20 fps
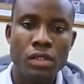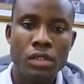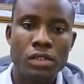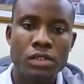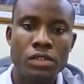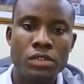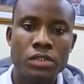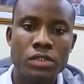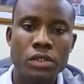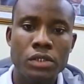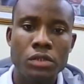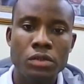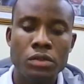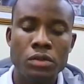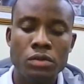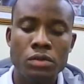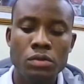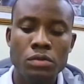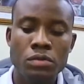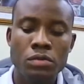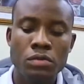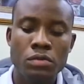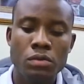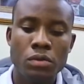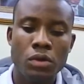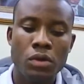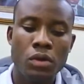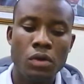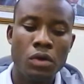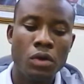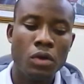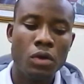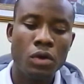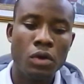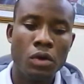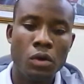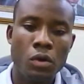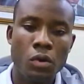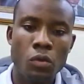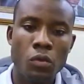So,
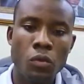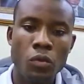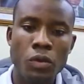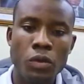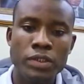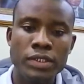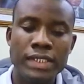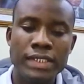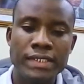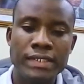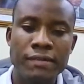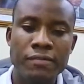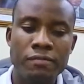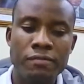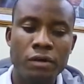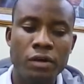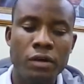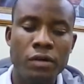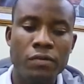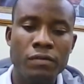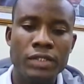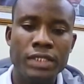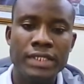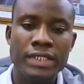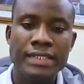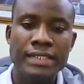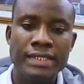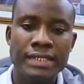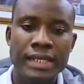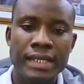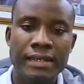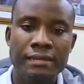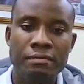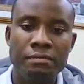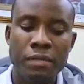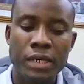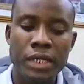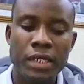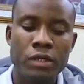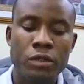what is involved in
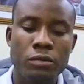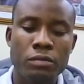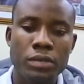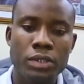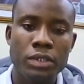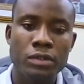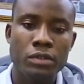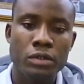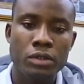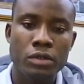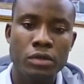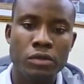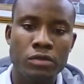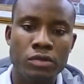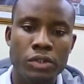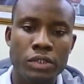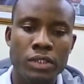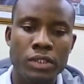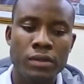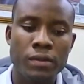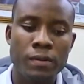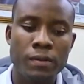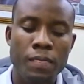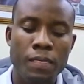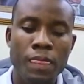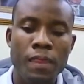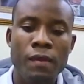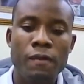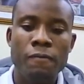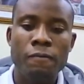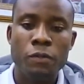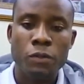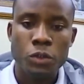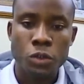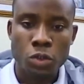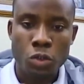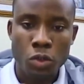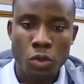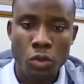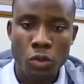backup and recovery? For
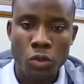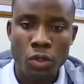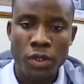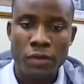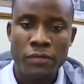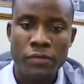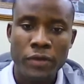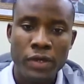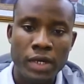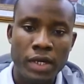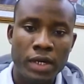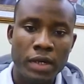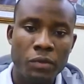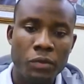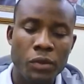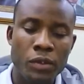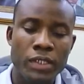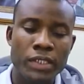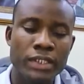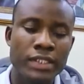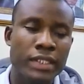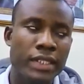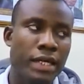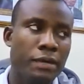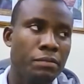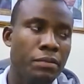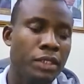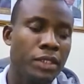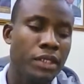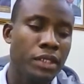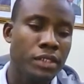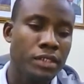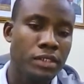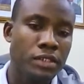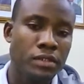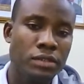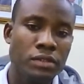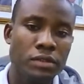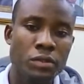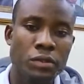sure, if you are working on an
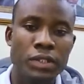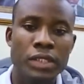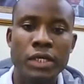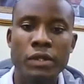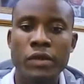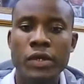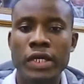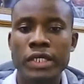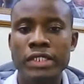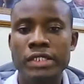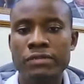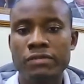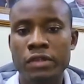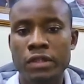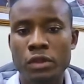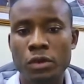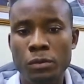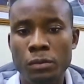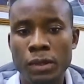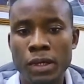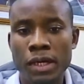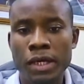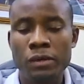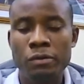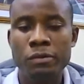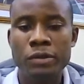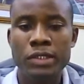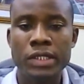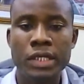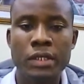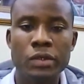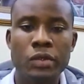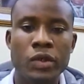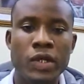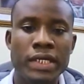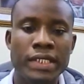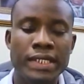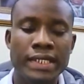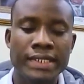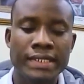application, whether you're a developer, whether you are
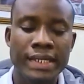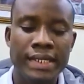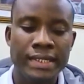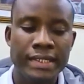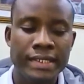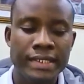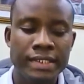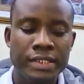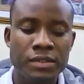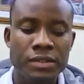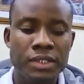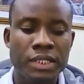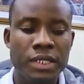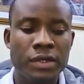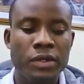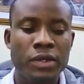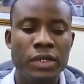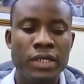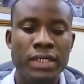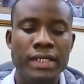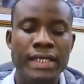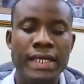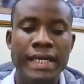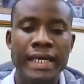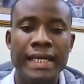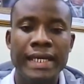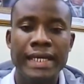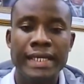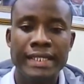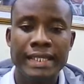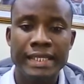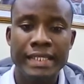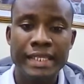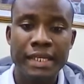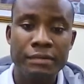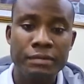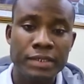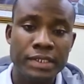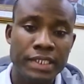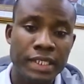an analyst, whether you're a
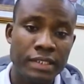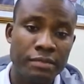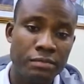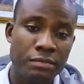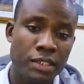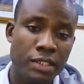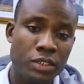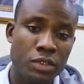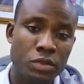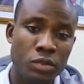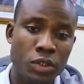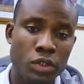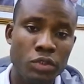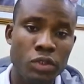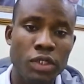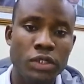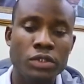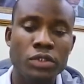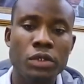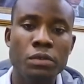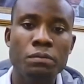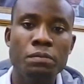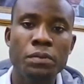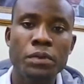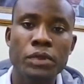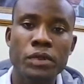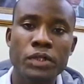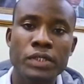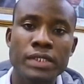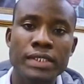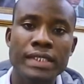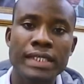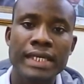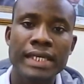database administrator, at some point